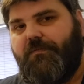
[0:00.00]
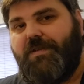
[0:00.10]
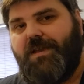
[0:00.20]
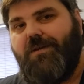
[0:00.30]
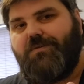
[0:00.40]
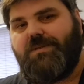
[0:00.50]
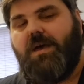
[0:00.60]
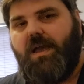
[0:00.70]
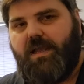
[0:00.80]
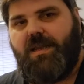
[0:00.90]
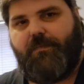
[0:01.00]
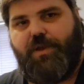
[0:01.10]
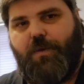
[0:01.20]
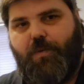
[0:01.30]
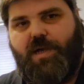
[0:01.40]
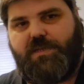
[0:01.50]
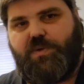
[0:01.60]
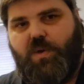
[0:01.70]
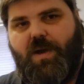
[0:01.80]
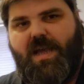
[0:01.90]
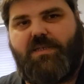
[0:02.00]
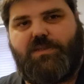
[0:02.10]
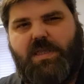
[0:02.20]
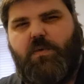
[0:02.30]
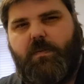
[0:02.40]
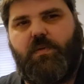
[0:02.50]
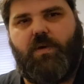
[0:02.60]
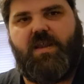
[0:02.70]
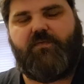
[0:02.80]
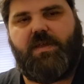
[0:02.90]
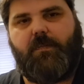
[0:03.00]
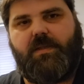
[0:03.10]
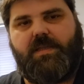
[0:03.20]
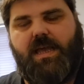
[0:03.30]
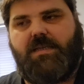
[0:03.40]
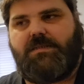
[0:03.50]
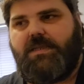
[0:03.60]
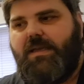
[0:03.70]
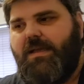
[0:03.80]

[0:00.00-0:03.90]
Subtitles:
videos that I can upload whilst we're away, so there will be one every couple of days.